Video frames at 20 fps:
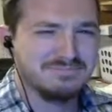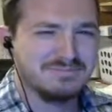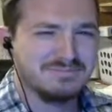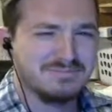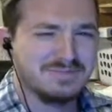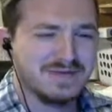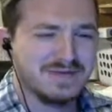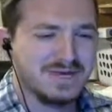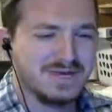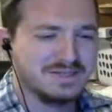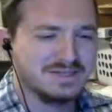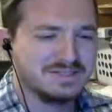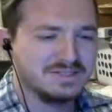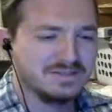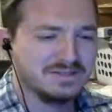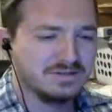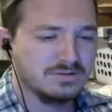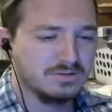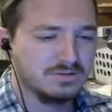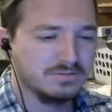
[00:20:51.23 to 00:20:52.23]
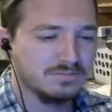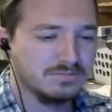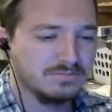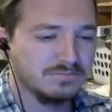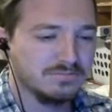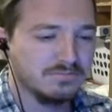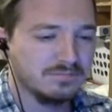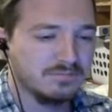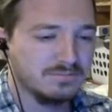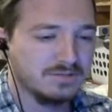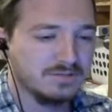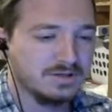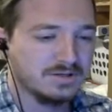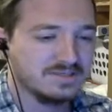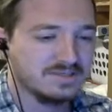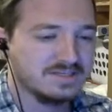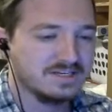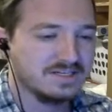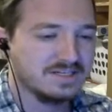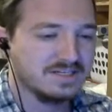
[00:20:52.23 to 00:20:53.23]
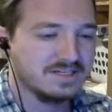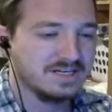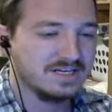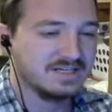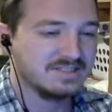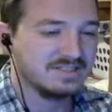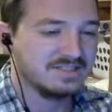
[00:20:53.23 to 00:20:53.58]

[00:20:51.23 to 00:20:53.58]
Thanks. Ooh, little side test